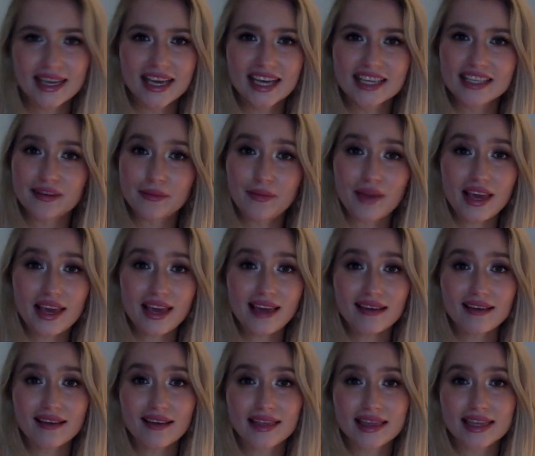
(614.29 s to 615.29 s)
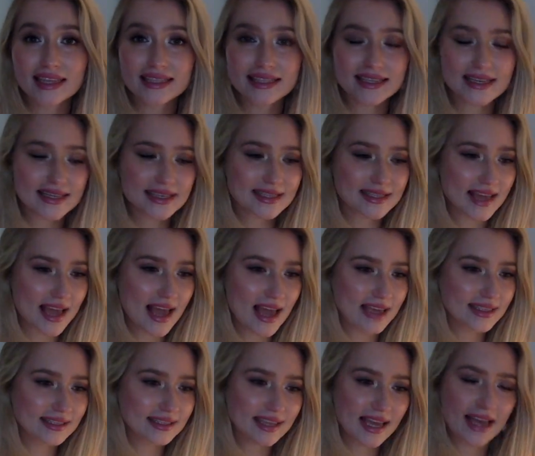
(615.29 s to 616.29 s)
To me, this is
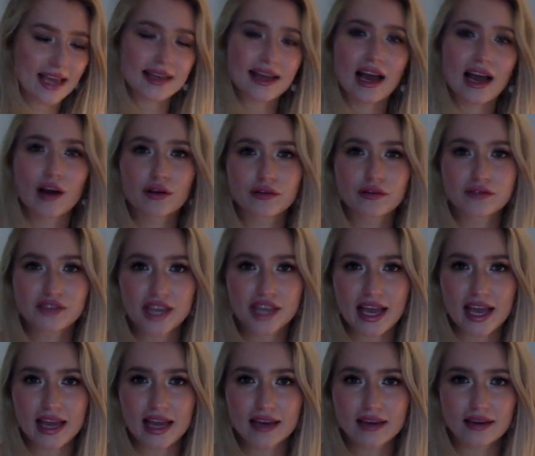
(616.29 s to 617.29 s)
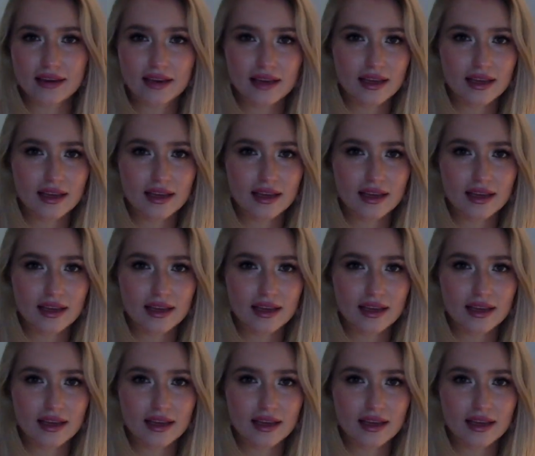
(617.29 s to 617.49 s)
a 10 out of 10.